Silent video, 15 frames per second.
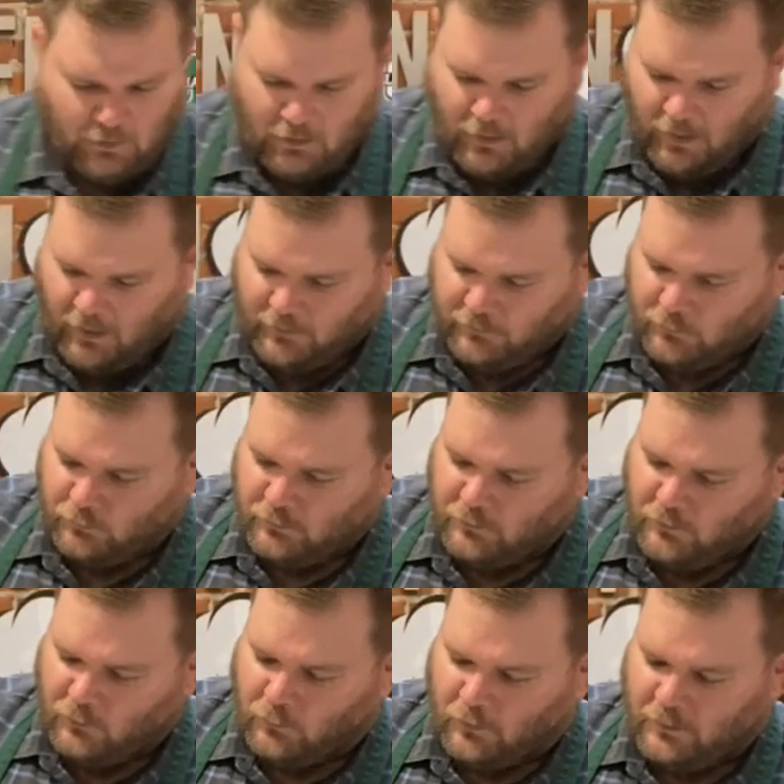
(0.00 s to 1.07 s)
And you
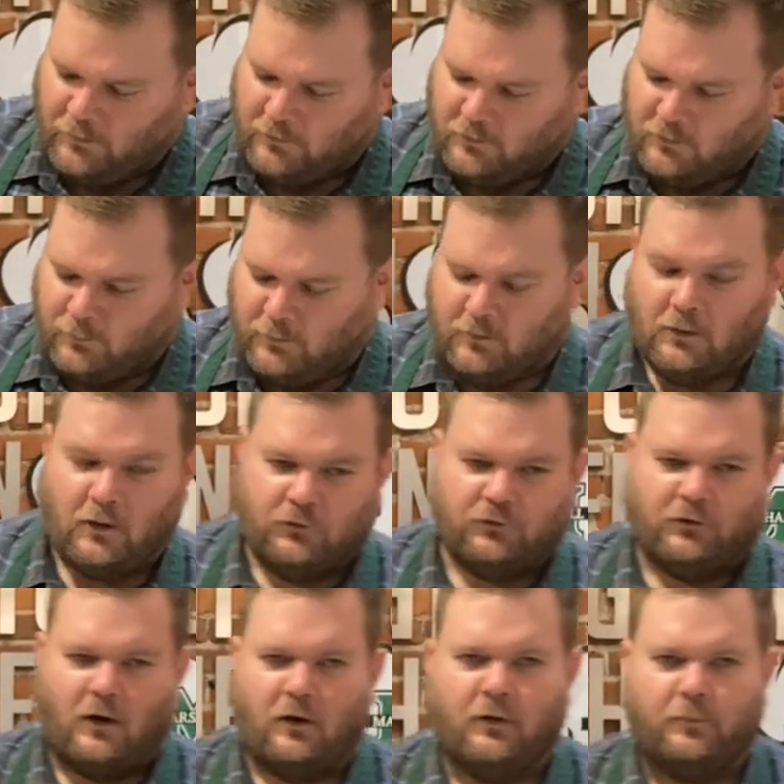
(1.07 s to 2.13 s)
don't want it to be a
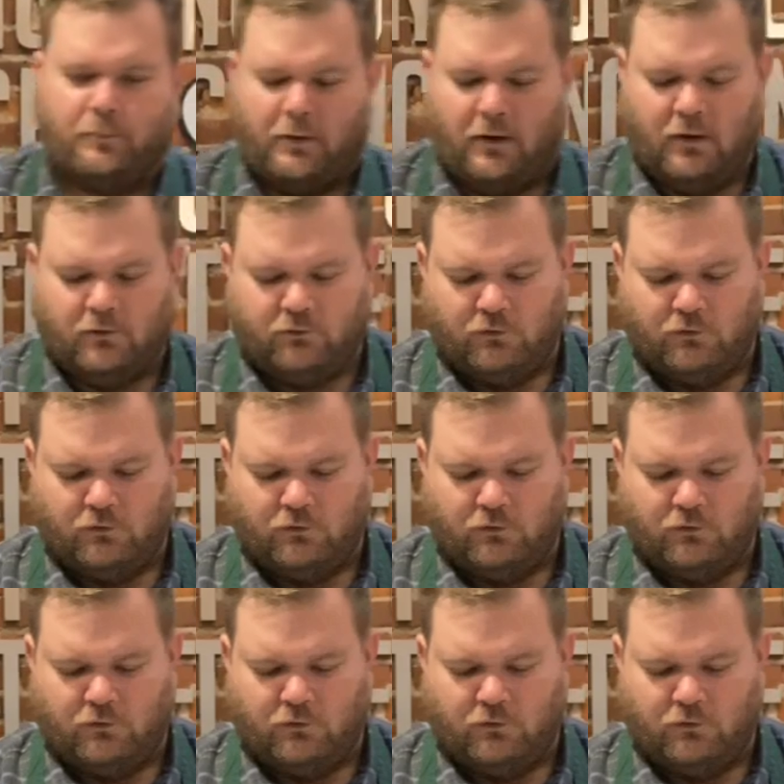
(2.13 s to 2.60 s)
solid paste.